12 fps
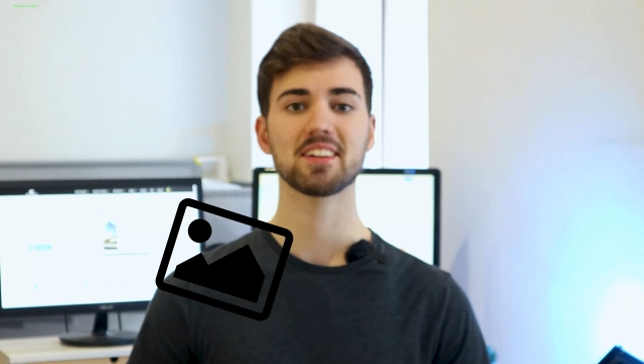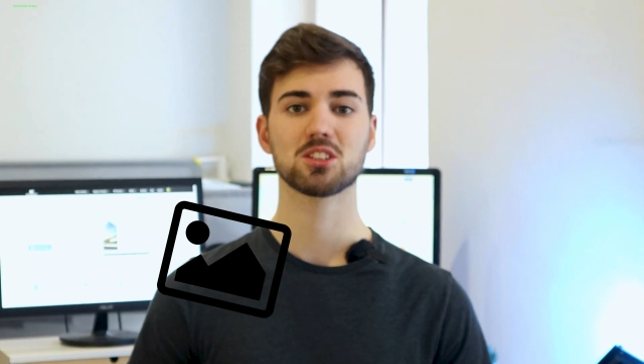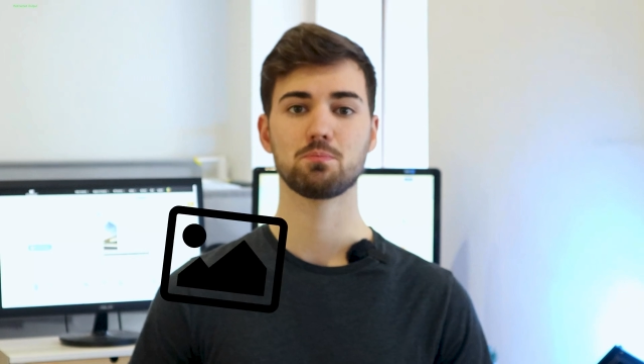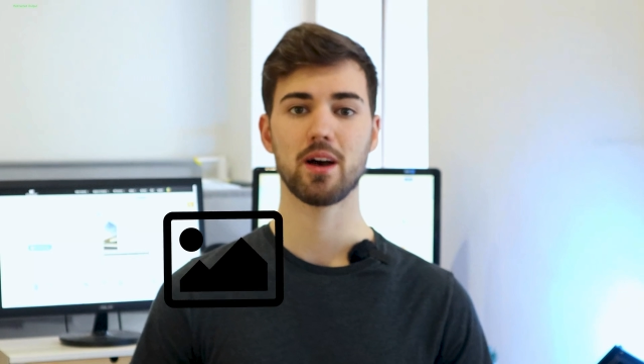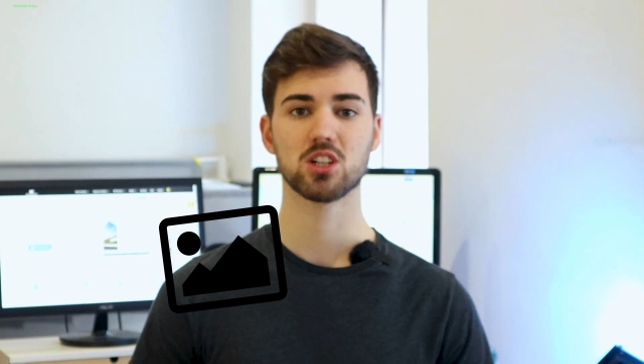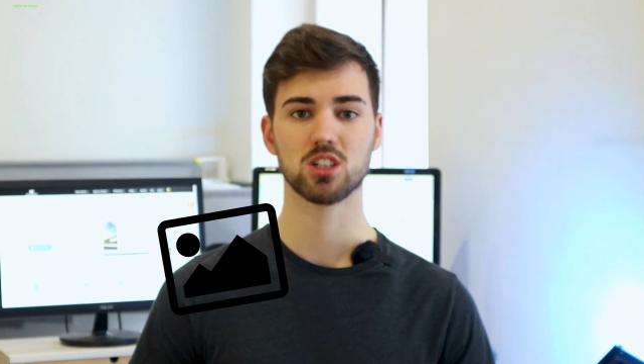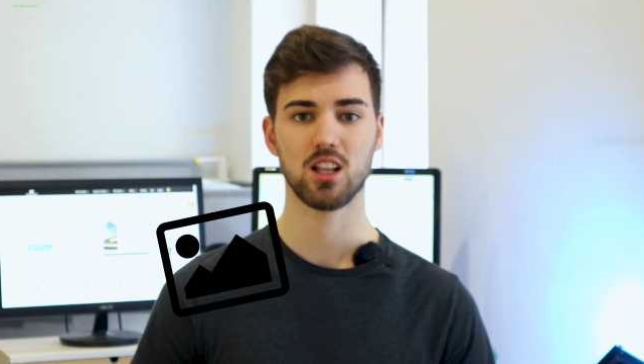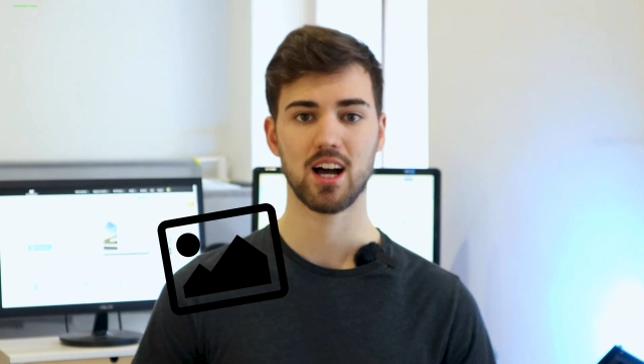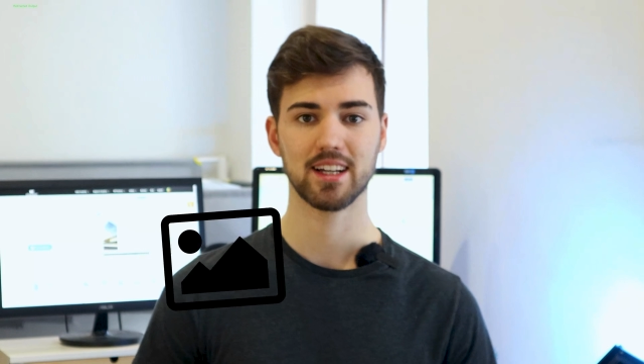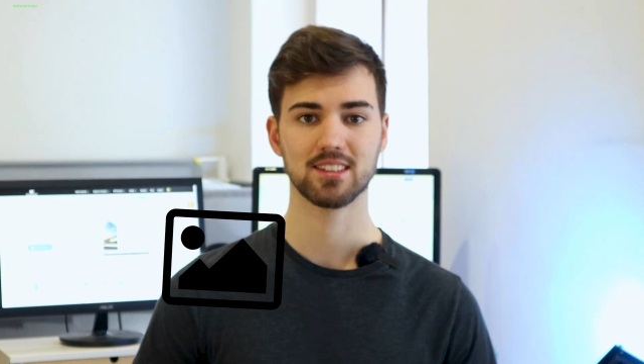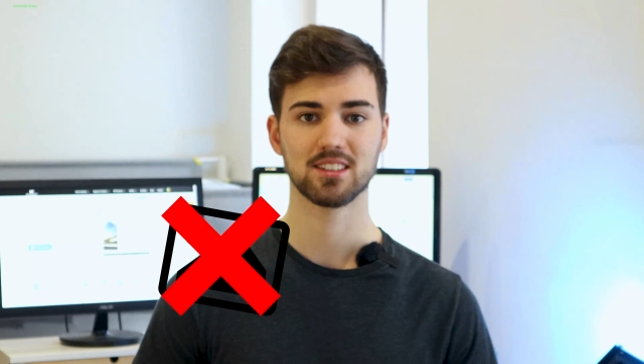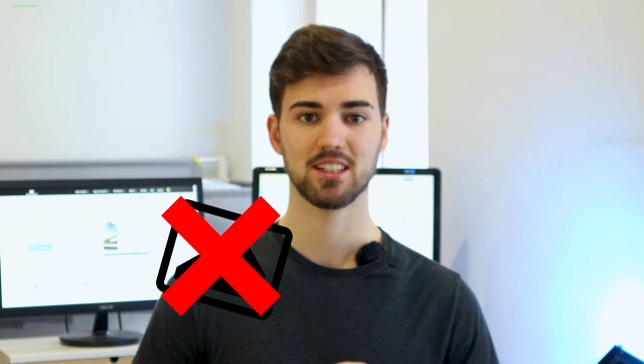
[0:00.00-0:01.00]

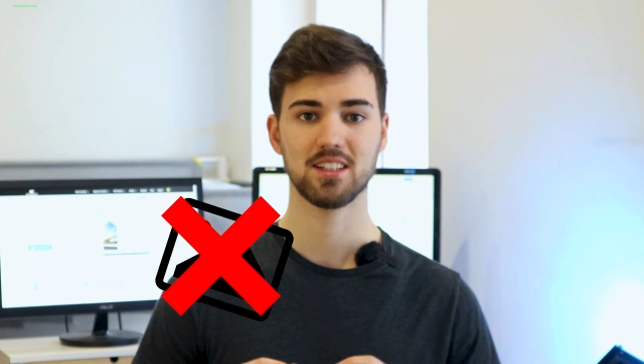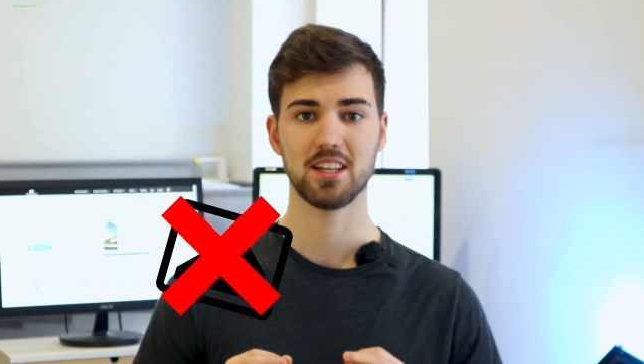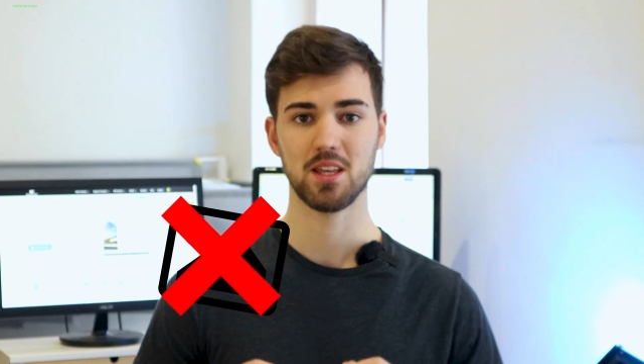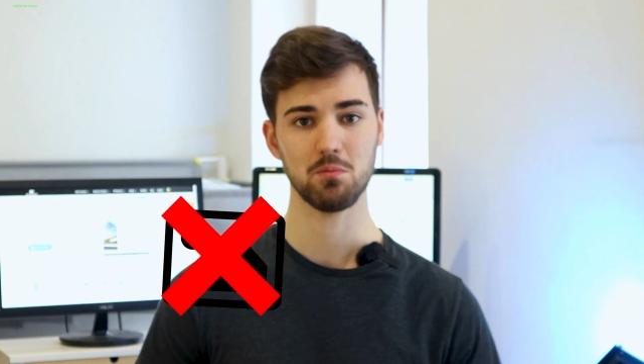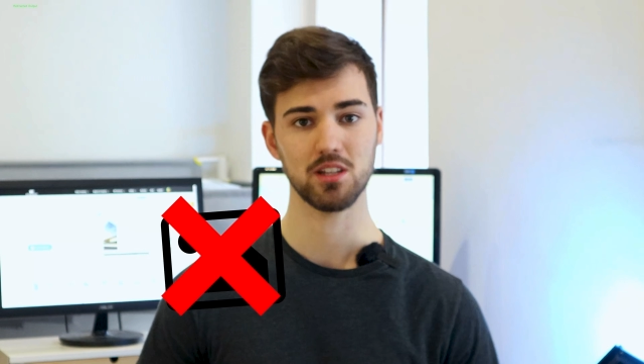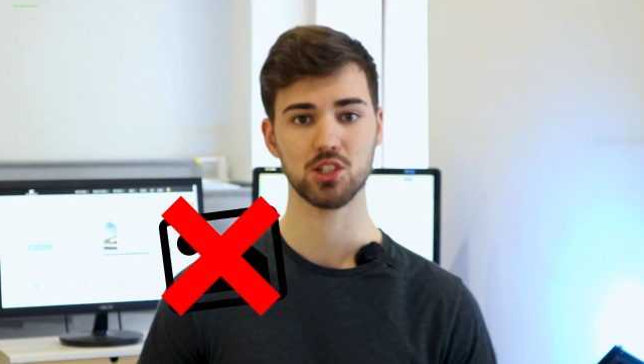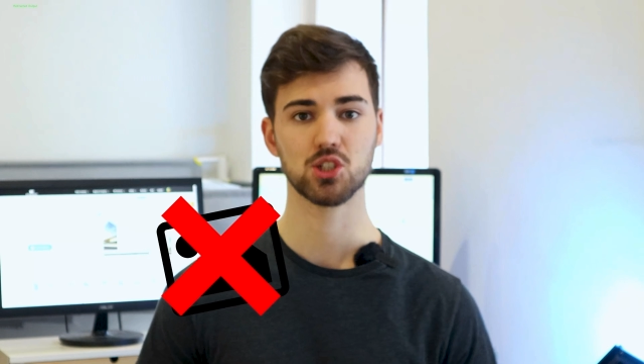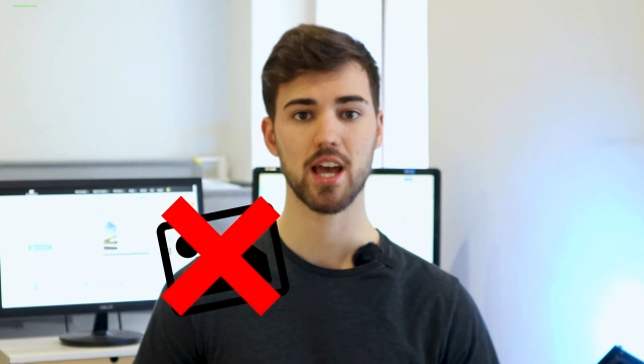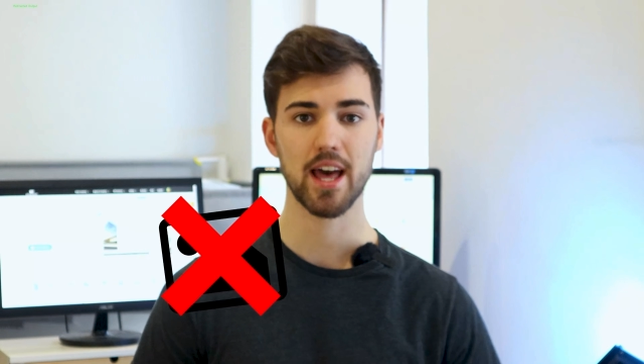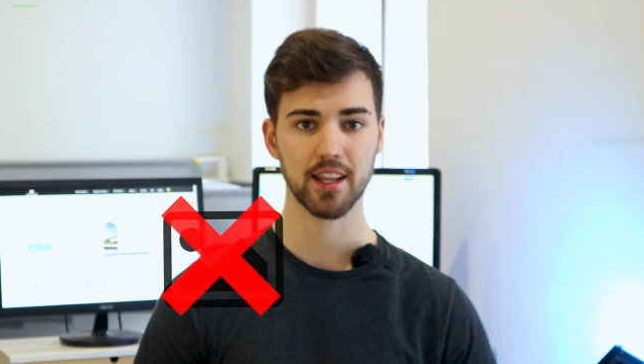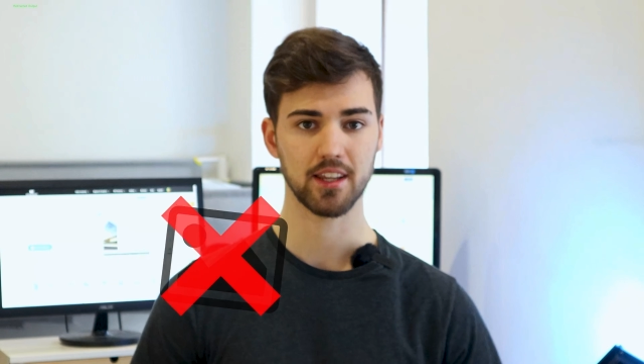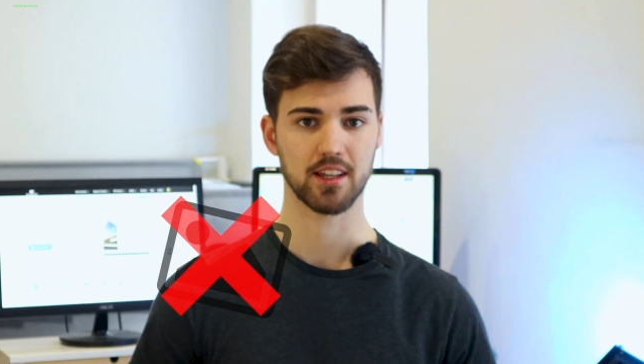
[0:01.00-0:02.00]
specialize in image
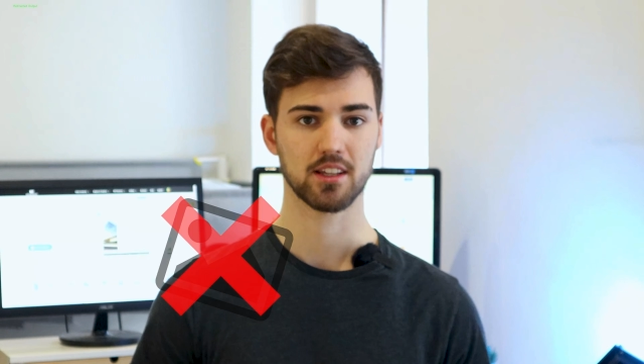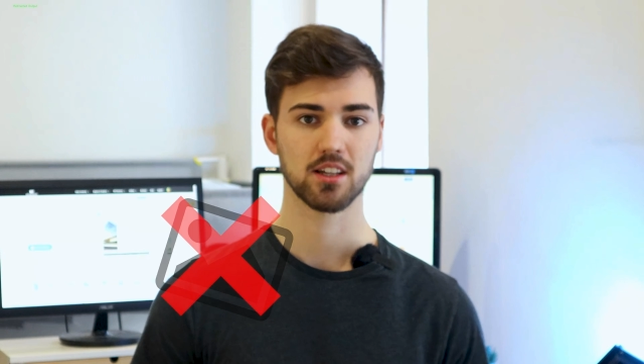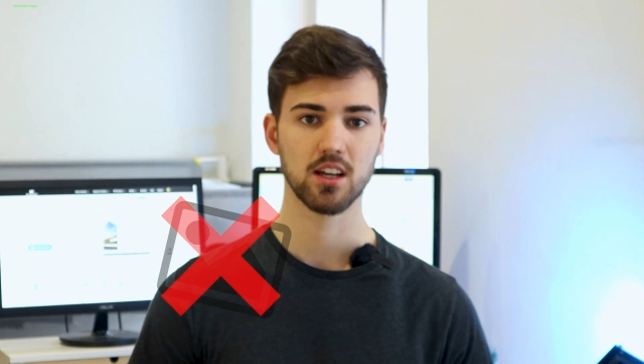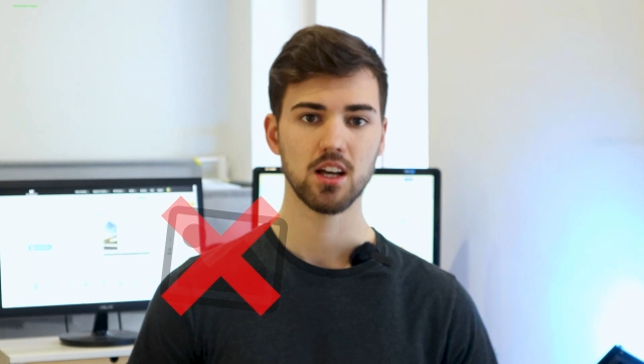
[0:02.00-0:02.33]
editing.